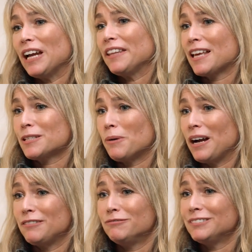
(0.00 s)
And that's
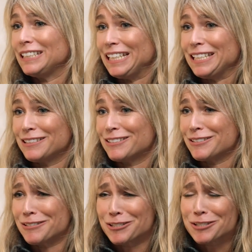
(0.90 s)
why I really
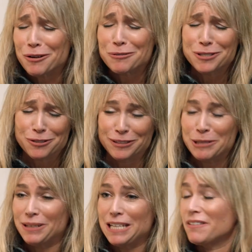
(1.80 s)
so strongly
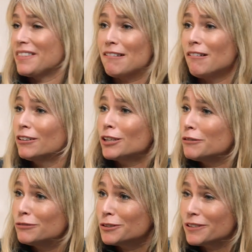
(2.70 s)
believe that
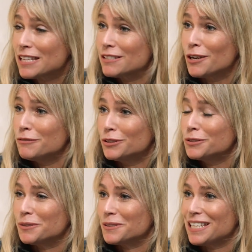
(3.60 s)
there's no rules.